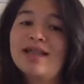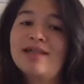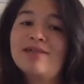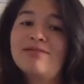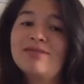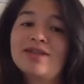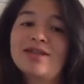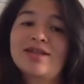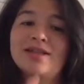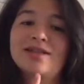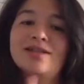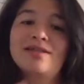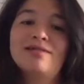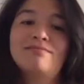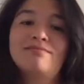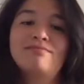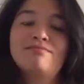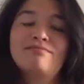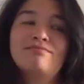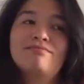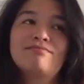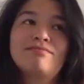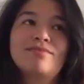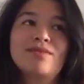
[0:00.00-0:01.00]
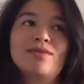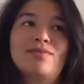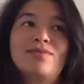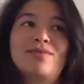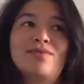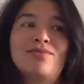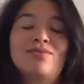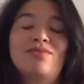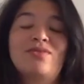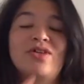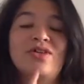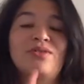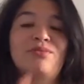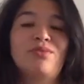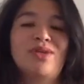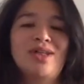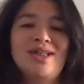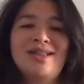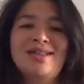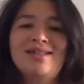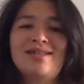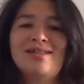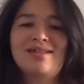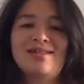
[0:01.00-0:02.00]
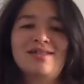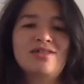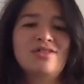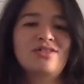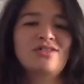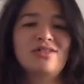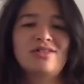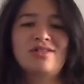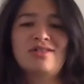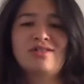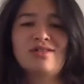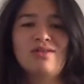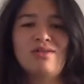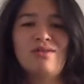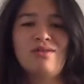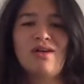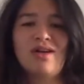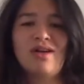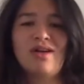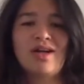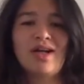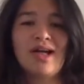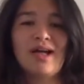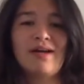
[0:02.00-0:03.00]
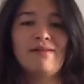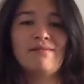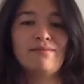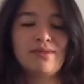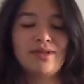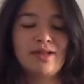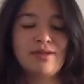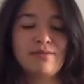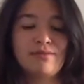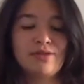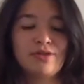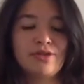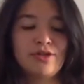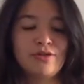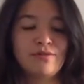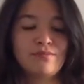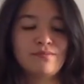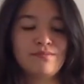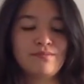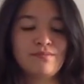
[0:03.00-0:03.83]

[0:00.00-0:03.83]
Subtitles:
but with braces, it's just so hard. I haven't been able to.